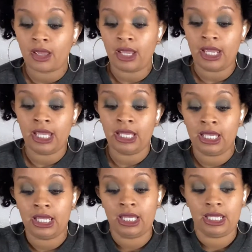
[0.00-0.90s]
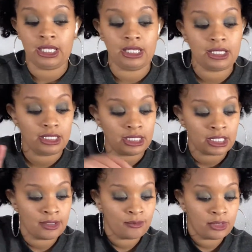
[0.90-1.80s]
And it
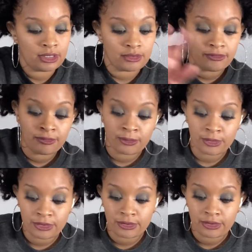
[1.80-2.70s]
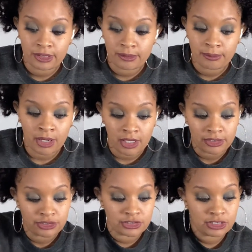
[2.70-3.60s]
comes with 4
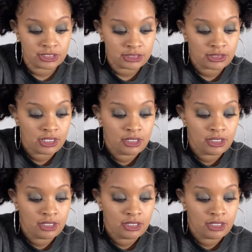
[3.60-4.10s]
polishes.